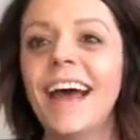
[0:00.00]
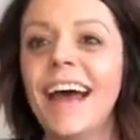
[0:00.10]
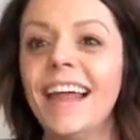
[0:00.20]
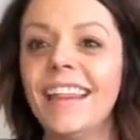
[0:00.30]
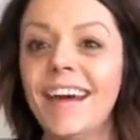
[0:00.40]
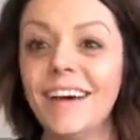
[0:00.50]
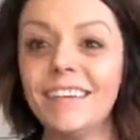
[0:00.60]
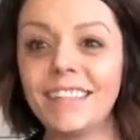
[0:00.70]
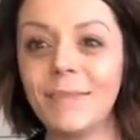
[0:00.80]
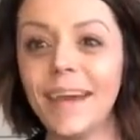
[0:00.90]
Hello,
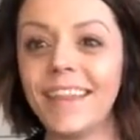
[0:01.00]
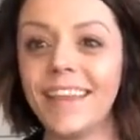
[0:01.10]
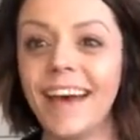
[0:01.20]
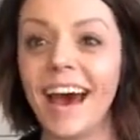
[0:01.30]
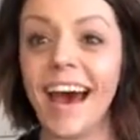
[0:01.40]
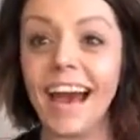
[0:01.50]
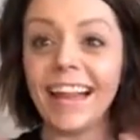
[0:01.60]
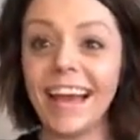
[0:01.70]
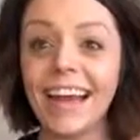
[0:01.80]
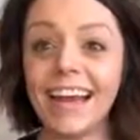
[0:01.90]
Samantha. Hi,
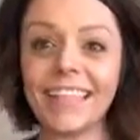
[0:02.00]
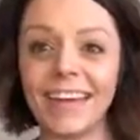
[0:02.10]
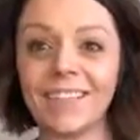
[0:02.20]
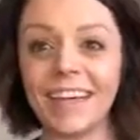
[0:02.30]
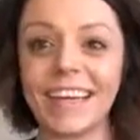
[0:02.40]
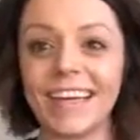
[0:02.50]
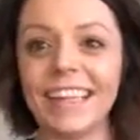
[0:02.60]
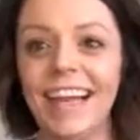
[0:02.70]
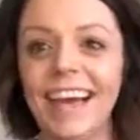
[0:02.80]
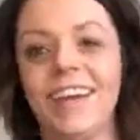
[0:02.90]
ladies. Oh my goodness.
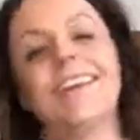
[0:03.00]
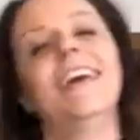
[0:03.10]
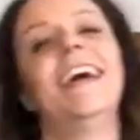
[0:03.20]
Hello.